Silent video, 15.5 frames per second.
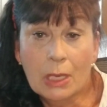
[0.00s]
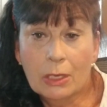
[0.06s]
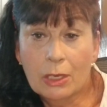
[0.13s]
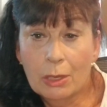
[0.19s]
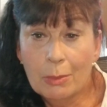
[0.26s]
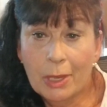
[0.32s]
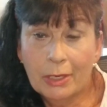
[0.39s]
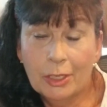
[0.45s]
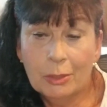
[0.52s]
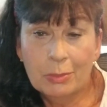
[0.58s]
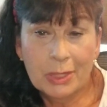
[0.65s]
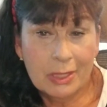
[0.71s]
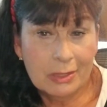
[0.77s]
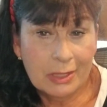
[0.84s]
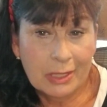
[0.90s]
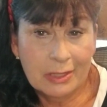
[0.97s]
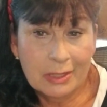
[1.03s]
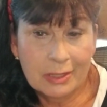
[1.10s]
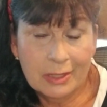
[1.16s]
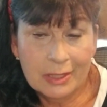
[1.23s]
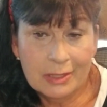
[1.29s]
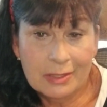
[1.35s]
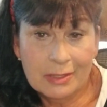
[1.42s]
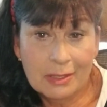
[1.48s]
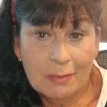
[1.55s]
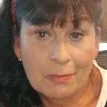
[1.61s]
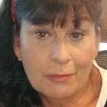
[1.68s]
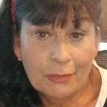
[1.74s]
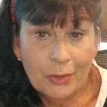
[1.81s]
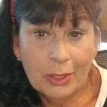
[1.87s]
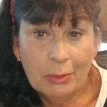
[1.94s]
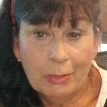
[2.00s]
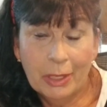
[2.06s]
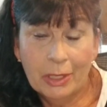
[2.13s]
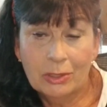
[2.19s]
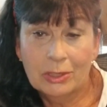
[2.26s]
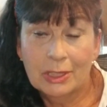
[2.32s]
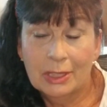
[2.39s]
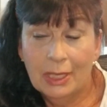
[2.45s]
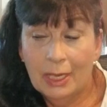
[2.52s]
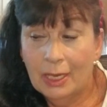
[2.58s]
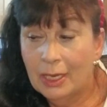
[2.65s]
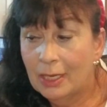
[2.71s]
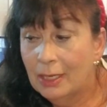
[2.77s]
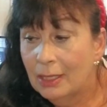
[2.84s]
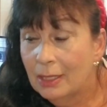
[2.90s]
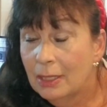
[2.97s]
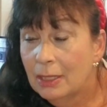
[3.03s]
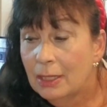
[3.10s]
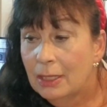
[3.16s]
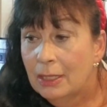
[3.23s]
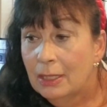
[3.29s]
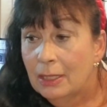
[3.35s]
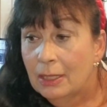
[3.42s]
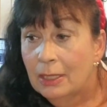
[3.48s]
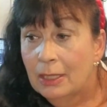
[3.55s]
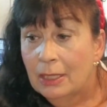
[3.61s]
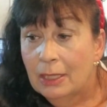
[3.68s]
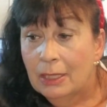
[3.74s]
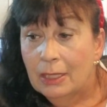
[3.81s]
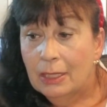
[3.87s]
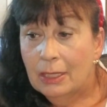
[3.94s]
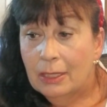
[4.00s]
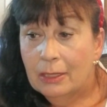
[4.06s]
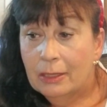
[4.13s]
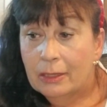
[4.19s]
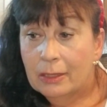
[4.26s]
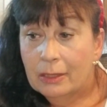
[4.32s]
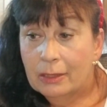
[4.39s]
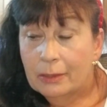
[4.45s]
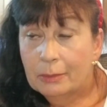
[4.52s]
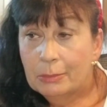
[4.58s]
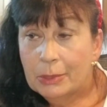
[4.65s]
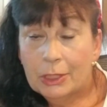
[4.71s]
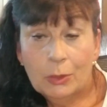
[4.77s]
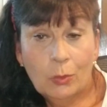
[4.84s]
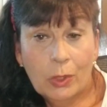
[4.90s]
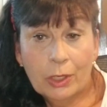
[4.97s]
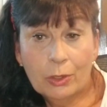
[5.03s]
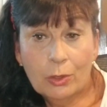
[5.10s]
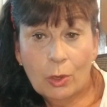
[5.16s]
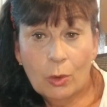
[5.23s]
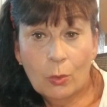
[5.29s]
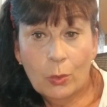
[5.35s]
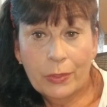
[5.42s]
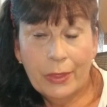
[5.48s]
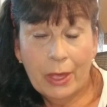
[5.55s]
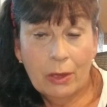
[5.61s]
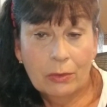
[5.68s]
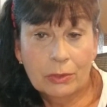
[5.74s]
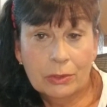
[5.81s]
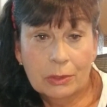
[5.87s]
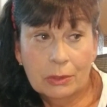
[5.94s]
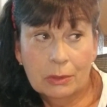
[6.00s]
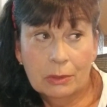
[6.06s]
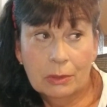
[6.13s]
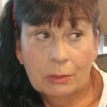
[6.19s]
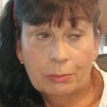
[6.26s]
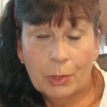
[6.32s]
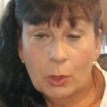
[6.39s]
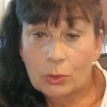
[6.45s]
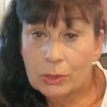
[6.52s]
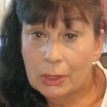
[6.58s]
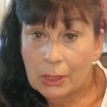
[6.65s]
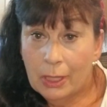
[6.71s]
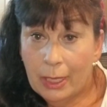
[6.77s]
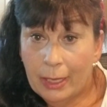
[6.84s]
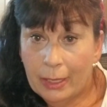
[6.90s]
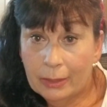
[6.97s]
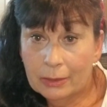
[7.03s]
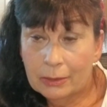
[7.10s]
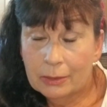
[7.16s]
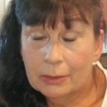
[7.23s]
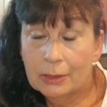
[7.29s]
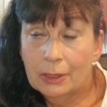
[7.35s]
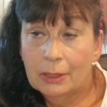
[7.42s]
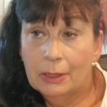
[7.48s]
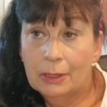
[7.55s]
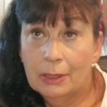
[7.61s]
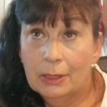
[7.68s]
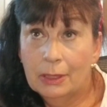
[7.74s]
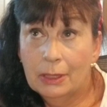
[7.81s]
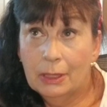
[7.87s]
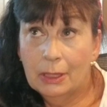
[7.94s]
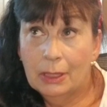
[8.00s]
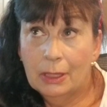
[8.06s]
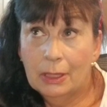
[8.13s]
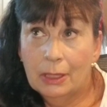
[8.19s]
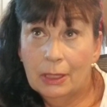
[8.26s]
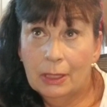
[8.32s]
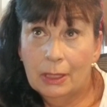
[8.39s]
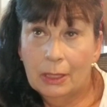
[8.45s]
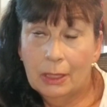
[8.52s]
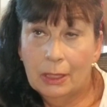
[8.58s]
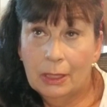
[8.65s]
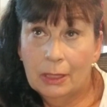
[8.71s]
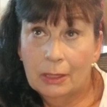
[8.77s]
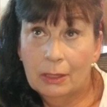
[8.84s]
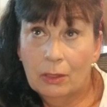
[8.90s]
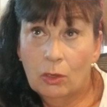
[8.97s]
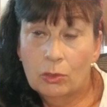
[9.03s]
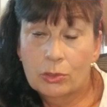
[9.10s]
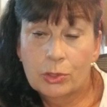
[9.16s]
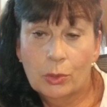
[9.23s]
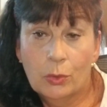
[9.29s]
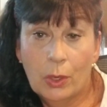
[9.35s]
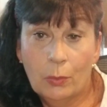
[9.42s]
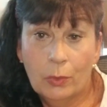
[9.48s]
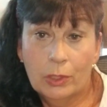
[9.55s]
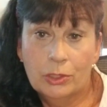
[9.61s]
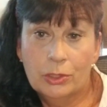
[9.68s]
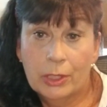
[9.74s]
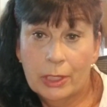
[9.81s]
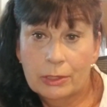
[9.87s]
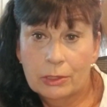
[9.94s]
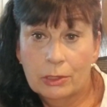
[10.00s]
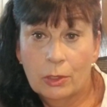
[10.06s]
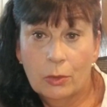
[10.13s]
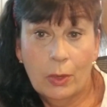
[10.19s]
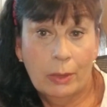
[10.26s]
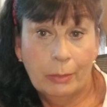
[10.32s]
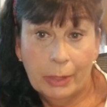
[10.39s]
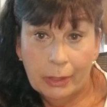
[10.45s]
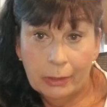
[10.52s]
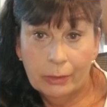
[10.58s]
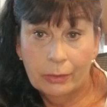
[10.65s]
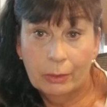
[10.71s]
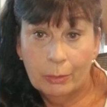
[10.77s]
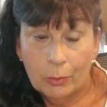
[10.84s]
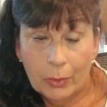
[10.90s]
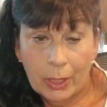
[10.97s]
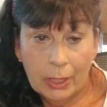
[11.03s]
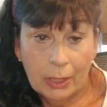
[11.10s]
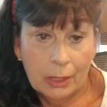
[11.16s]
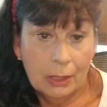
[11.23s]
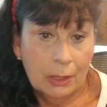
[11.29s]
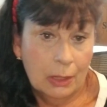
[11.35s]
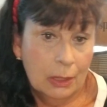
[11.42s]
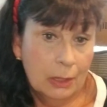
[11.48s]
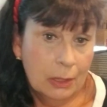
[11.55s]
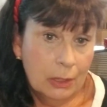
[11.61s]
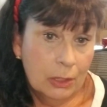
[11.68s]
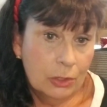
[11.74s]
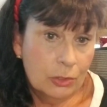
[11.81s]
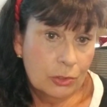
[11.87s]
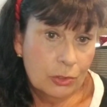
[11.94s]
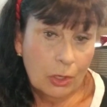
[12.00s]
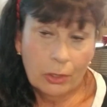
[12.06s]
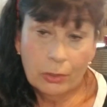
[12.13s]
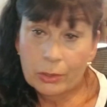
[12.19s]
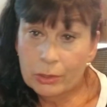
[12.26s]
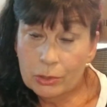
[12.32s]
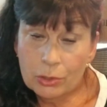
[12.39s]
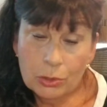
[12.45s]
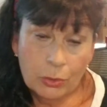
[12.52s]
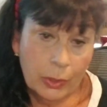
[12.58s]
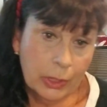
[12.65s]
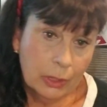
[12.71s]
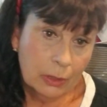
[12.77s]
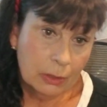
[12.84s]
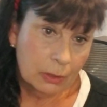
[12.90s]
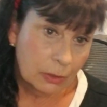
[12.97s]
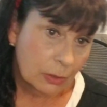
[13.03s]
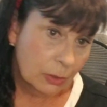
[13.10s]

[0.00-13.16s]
come on here because I did get some friend mail today. And didn't want to go without posting that. And also, I wanted you guys to know I'm here. I'm okay. Zara is doing